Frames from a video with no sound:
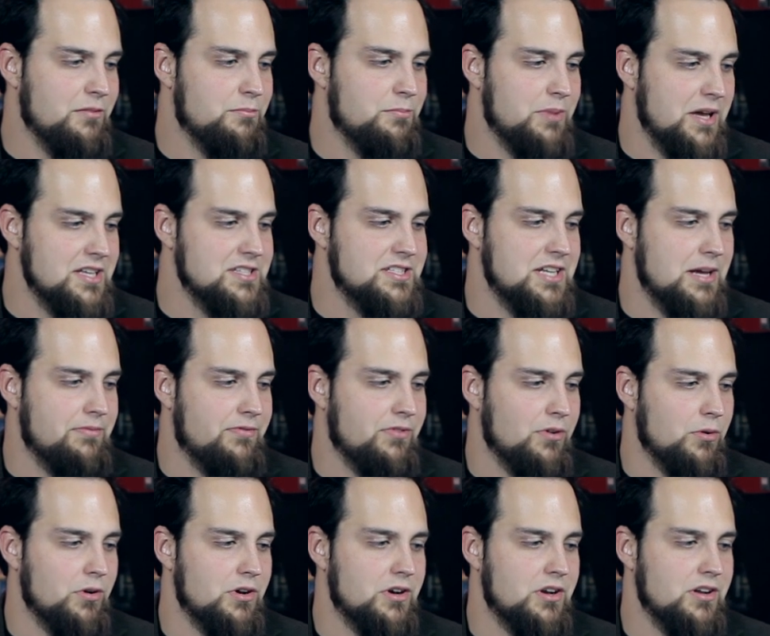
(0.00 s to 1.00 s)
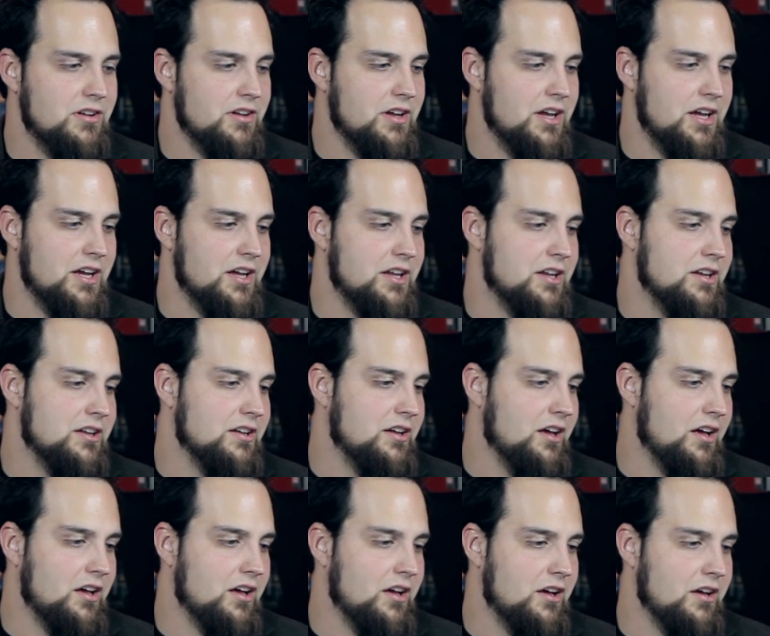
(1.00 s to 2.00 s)
a big step forward, and
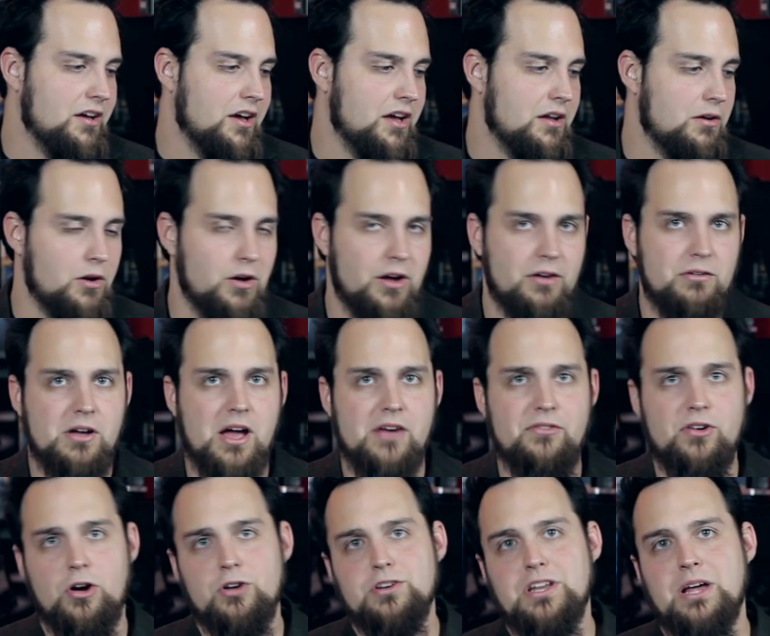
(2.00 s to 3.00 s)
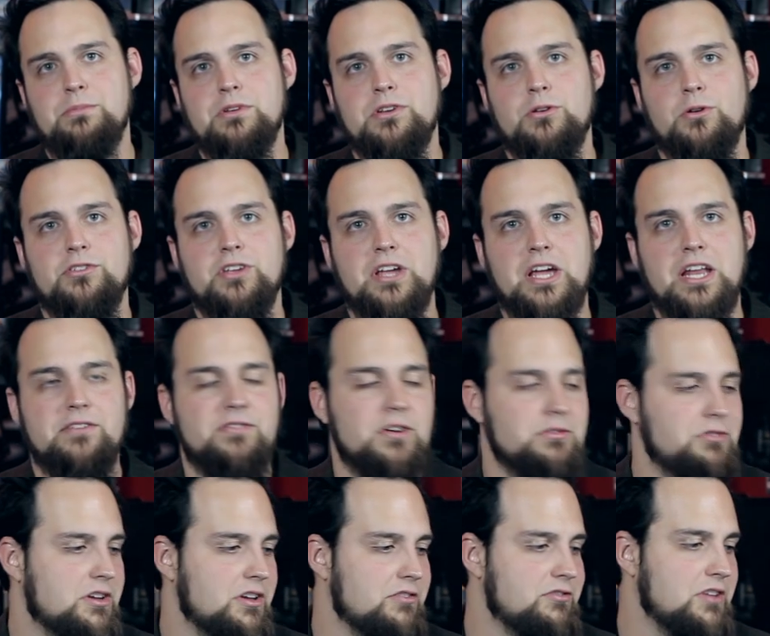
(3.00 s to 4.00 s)
uh, I don't know. I have a hard time endorsing any
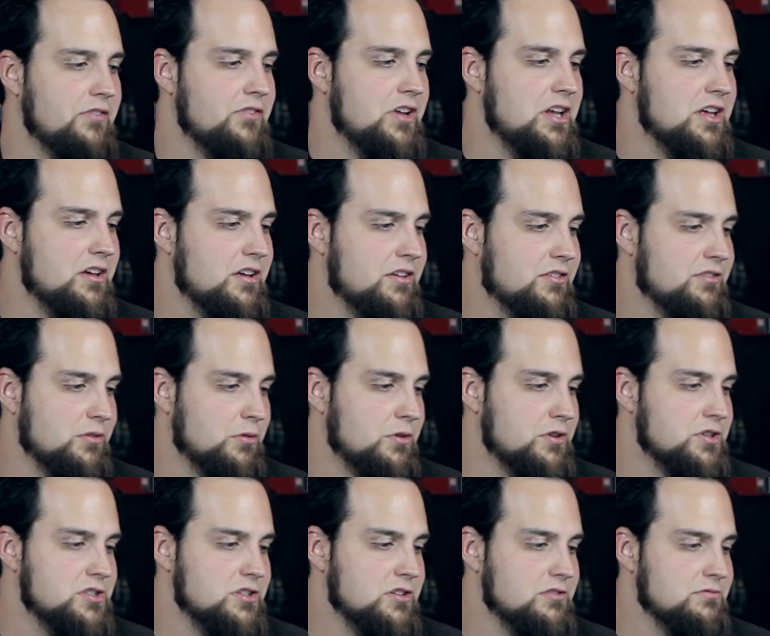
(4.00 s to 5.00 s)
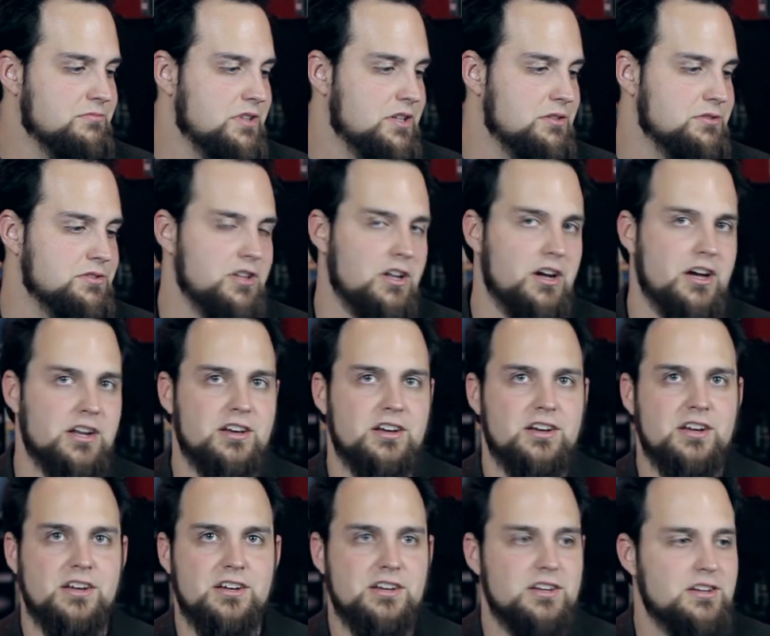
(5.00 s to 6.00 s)
phone that doesn't have an, a storage you know slot.
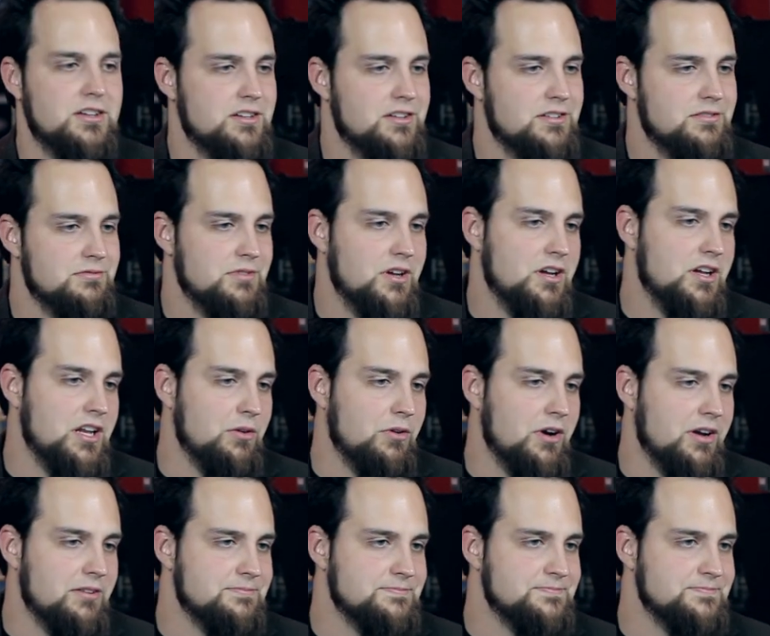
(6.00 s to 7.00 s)
Well, anyway,